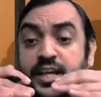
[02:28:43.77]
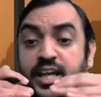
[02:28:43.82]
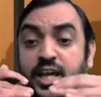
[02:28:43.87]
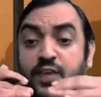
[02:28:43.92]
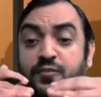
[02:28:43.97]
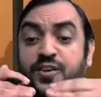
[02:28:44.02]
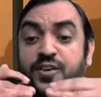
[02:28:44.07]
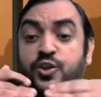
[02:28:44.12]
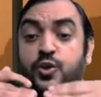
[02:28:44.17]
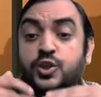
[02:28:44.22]

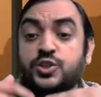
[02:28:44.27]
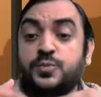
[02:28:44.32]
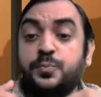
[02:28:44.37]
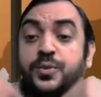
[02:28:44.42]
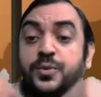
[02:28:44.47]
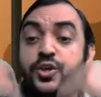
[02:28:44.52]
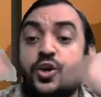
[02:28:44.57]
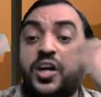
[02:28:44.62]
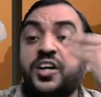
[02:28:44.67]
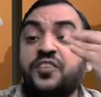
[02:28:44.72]
If it goes
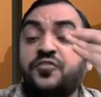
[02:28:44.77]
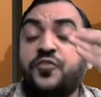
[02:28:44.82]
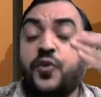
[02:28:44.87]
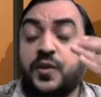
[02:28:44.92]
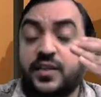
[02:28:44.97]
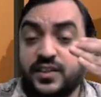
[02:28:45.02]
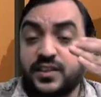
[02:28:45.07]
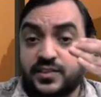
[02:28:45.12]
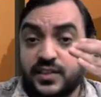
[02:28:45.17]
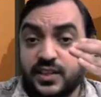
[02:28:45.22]
beyond
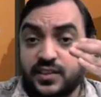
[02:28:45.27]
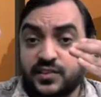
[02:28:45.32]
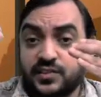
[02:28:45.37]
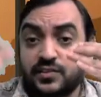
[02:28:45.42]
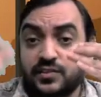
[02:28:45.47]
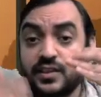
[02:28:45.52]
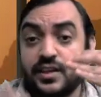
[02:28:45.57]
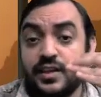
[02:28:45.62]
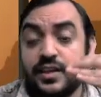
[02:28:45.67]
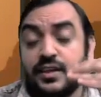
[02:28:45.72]

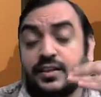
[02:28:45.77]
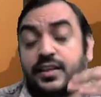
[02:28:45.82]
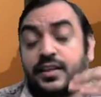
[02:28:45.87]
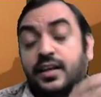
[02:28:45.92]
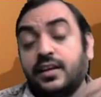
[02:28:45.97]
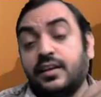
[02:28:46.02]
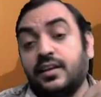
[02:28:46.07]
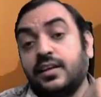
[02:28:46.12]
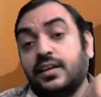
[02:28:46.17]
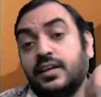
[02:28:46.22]
46,
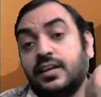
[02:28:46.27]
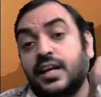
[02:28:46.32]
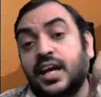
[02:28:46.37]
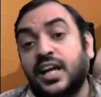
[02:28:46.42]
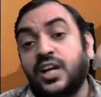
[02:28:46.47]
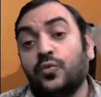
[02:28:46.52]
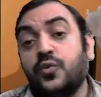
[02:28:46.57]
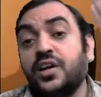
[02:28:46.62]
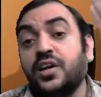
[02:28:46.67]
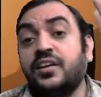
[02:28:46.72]
then
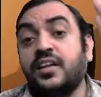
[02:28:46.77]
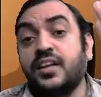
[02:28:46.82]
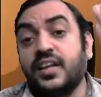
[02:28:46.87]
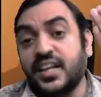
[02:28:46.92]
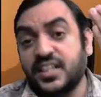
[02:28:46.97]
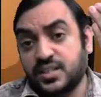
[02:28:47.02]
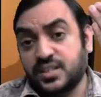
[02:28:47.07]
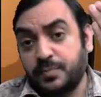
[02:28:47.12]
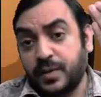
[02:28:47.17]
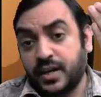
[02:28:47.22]
converting
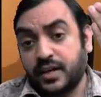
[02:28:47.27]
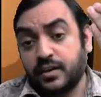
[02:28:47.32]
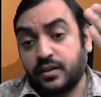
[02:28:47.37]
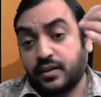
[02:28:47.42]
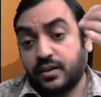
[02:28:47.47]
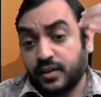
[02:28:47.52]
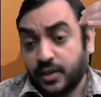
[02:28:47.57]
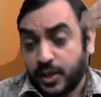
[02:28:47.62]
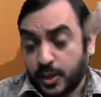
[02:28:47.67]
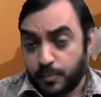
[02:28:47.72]
it's
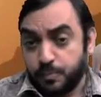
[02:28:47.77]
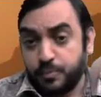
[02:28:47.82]
better.